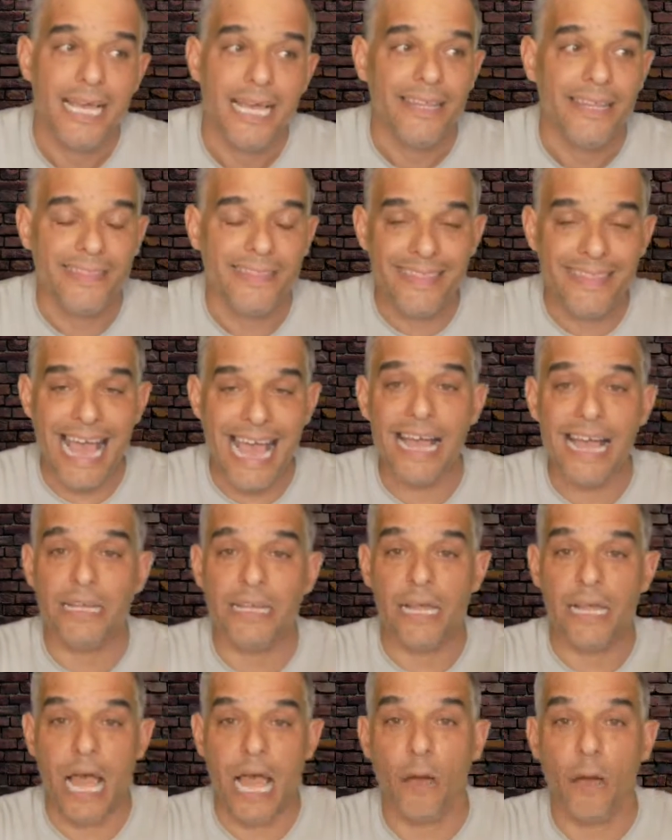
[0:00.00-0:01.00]
That
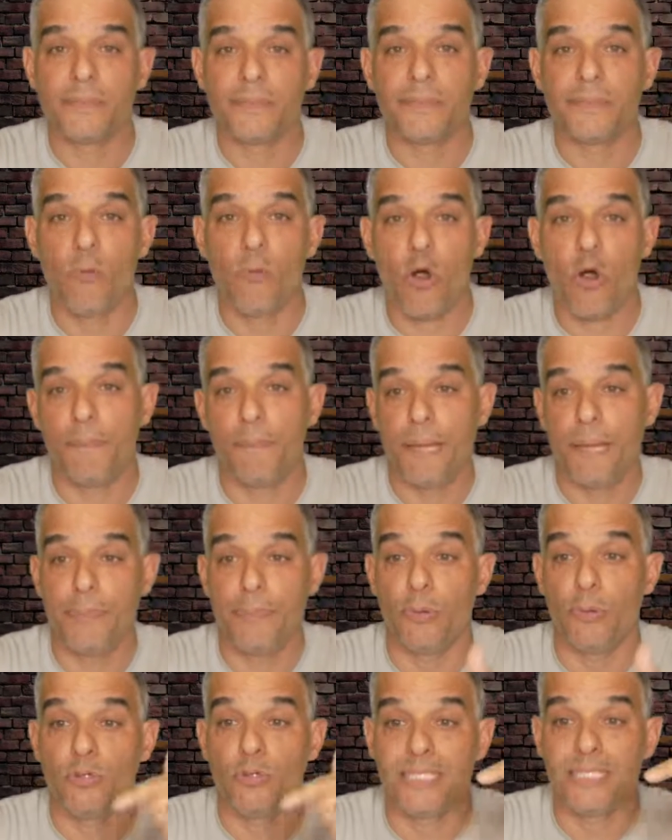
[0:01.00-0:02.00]
helps more
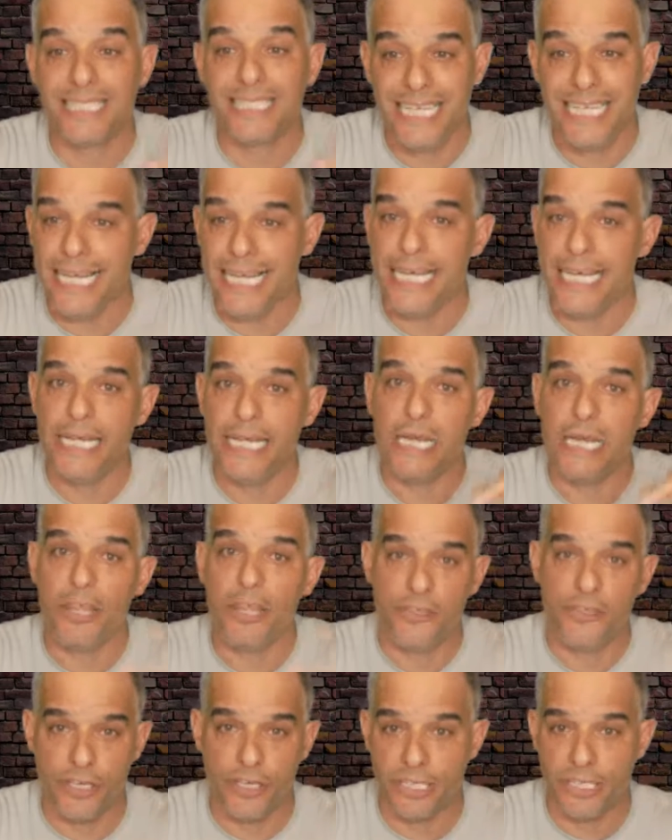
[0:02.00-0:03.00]
people see
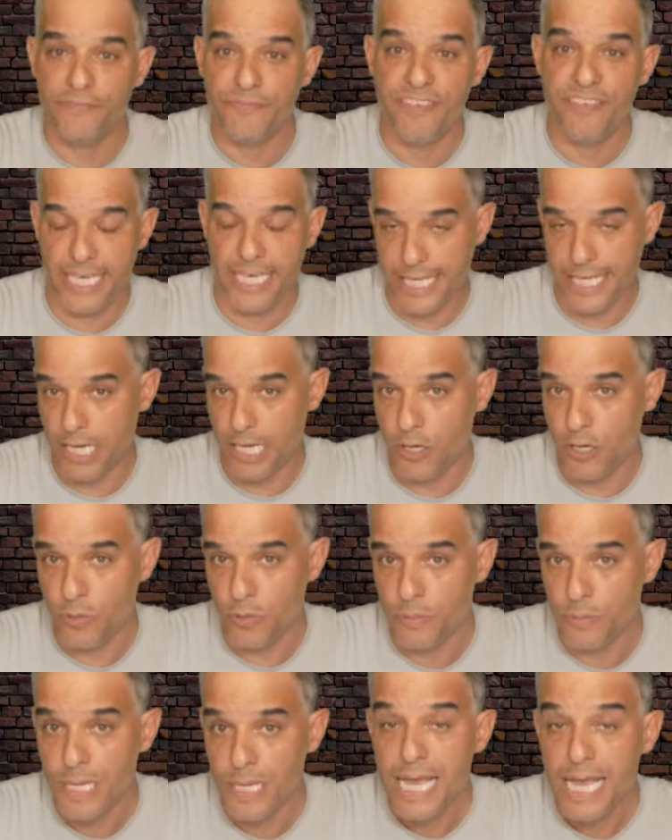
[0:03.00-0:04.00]
this
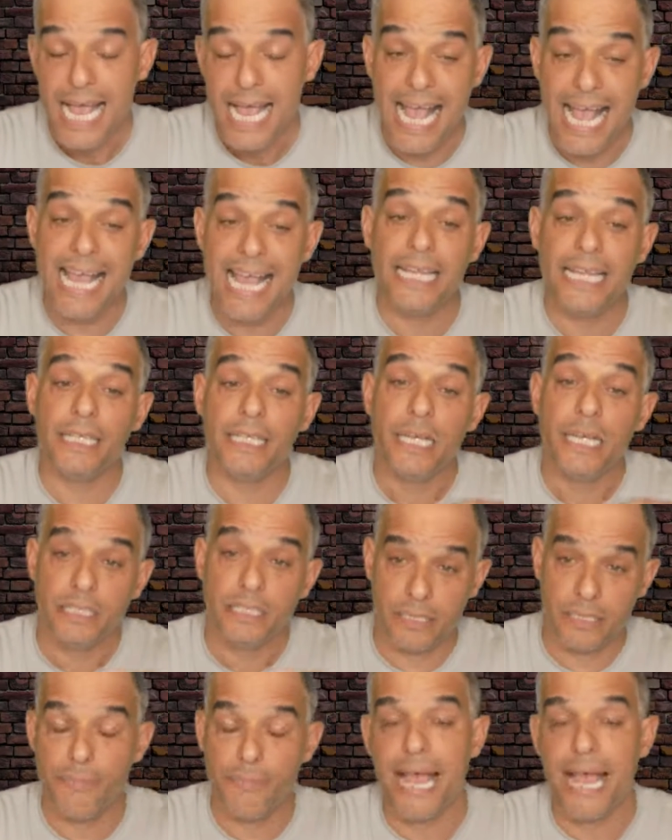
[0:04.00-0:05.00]
video, and
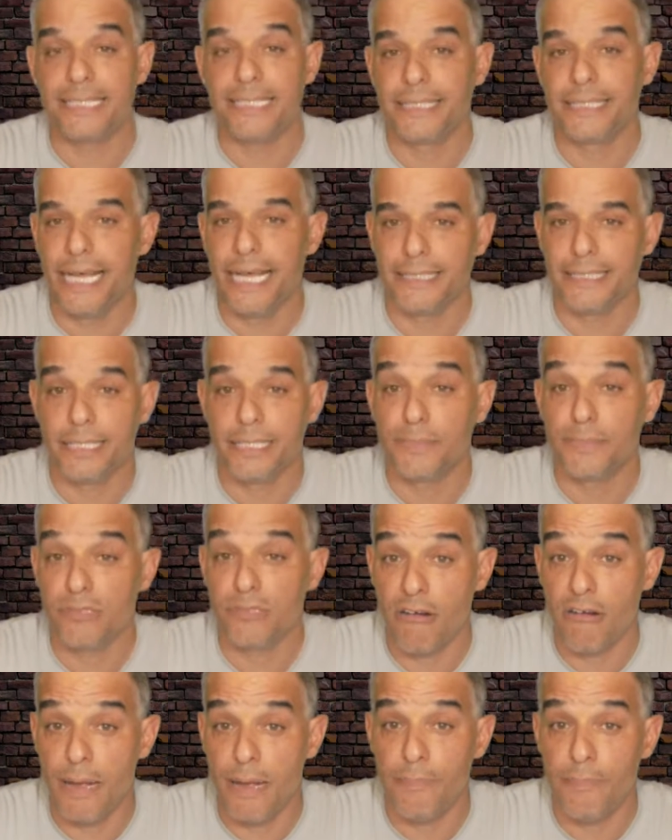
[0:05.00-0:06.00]
smash that
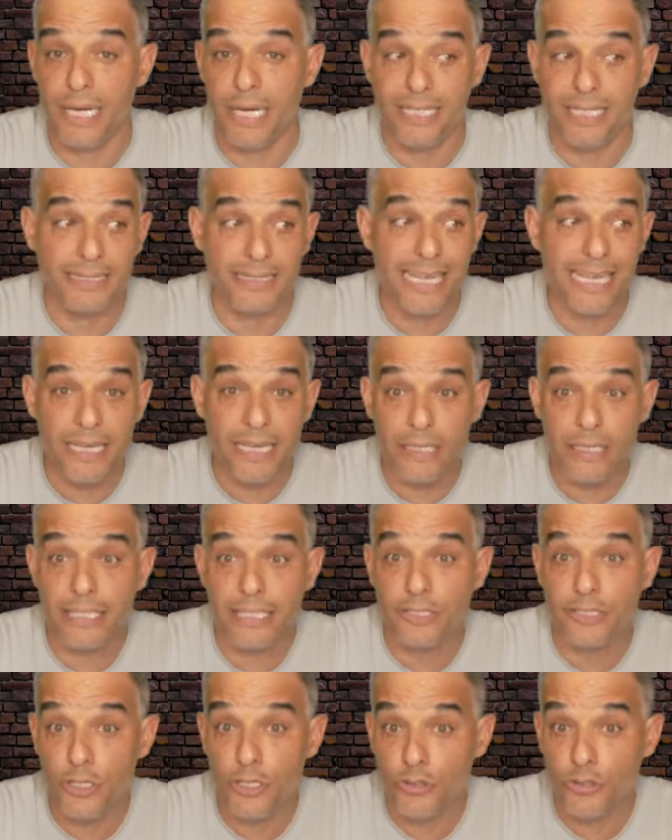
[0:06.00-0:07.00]
subscribe button. That
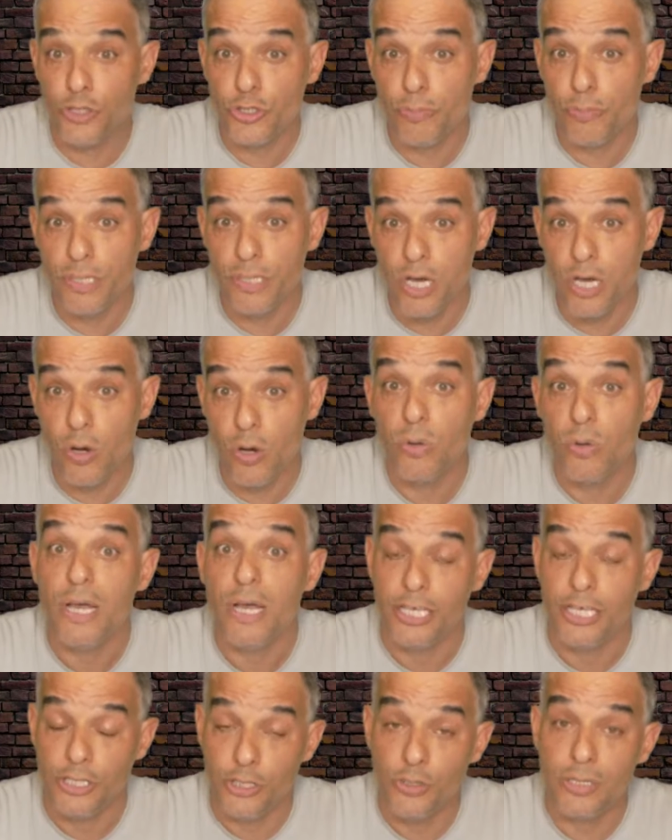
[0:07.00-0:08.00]
lets YouTube know
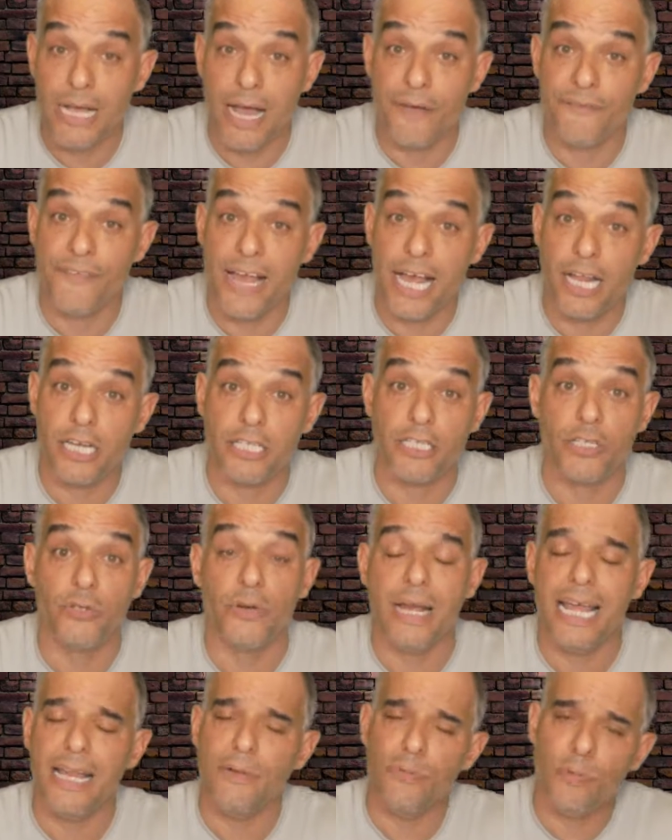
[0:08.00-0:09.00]
you got value,
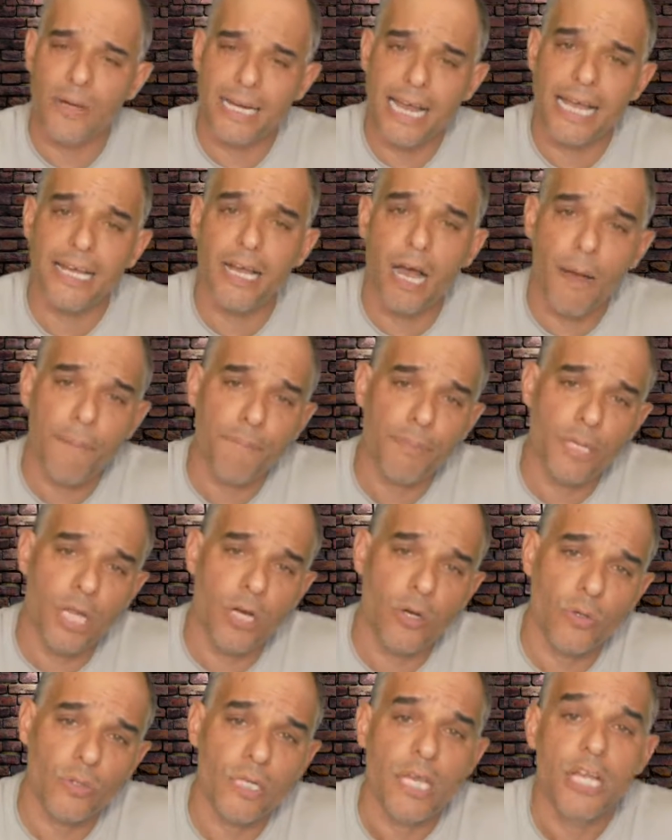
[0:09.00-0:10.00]
and when I
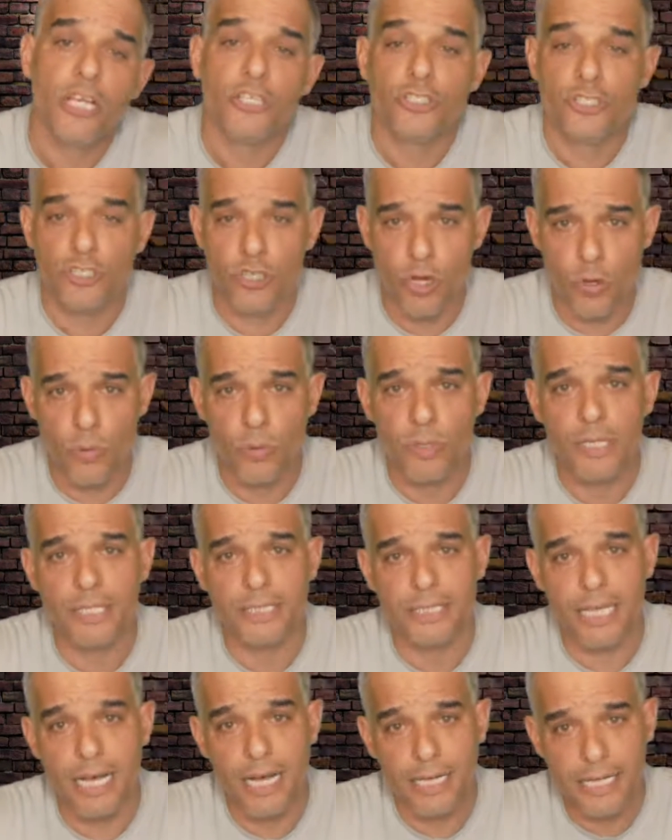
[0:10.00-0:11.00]
upload, show it
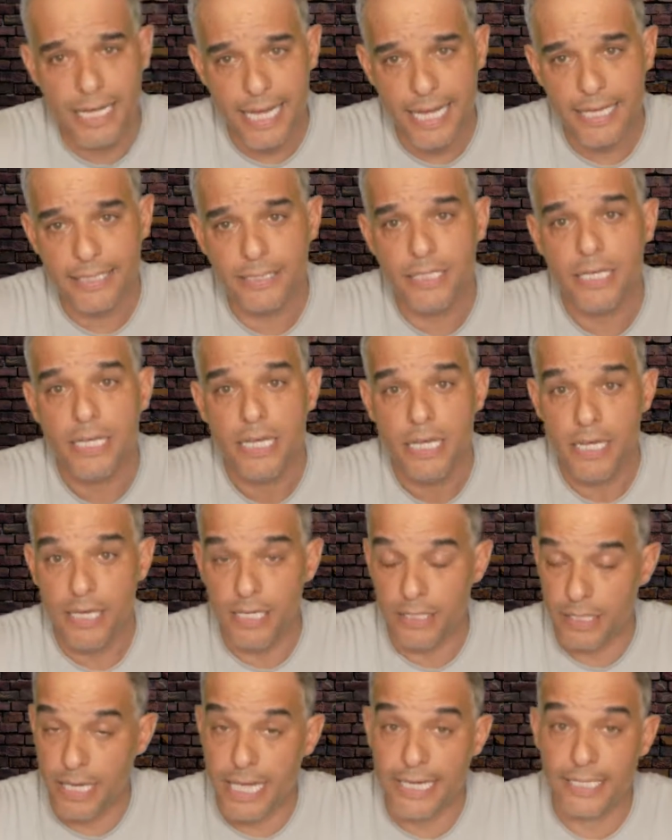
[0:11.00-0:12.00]
again,
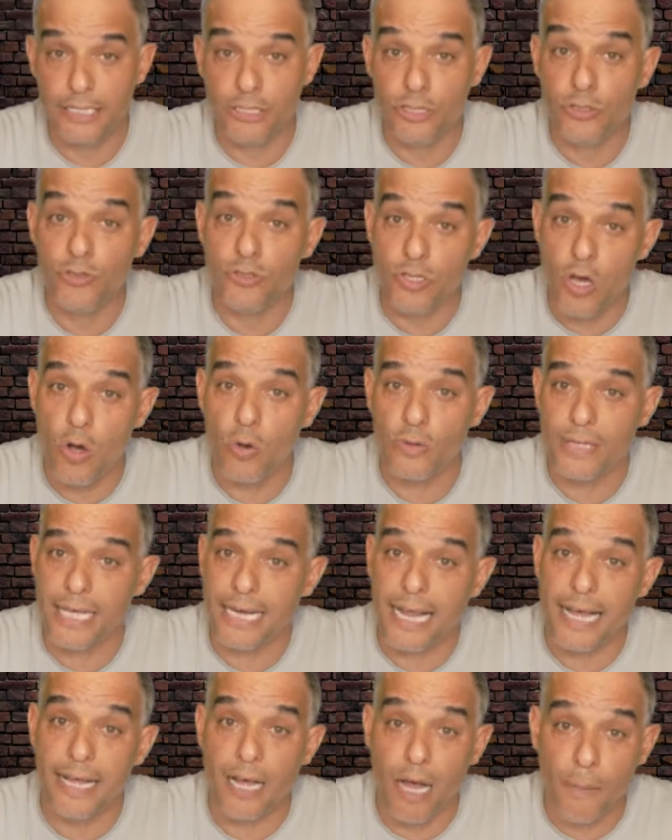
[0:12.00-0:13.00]
let you know that
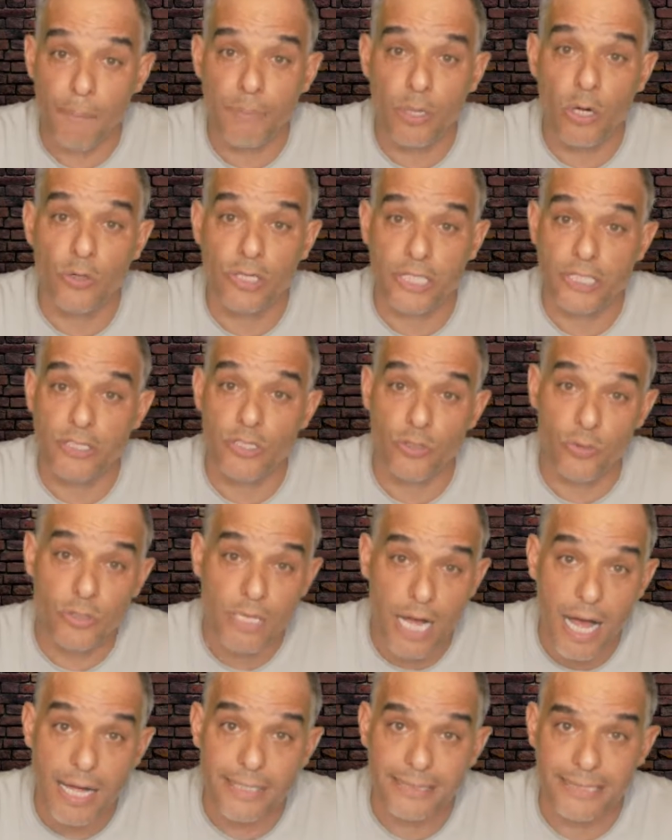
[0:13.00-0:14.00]
I uploaded new
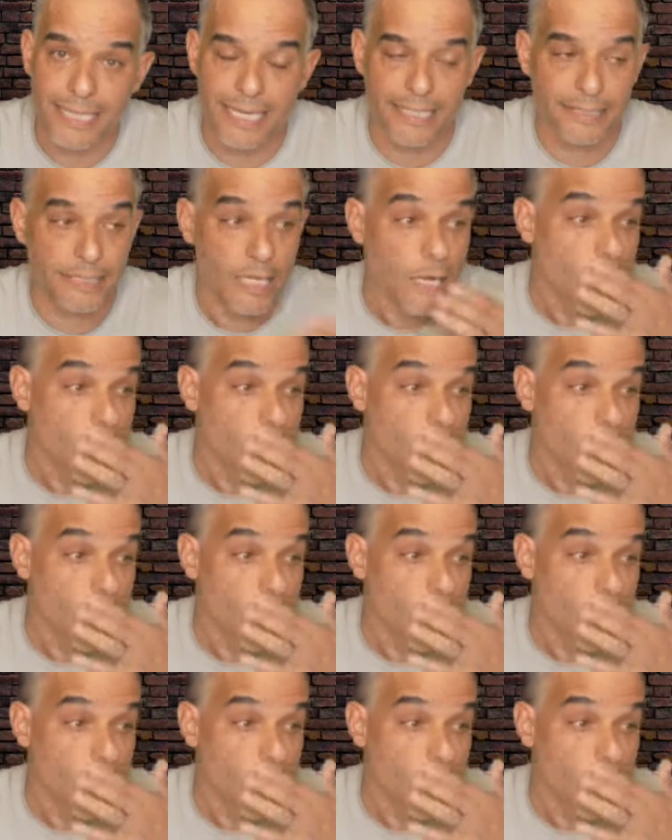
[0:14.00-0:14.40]
content.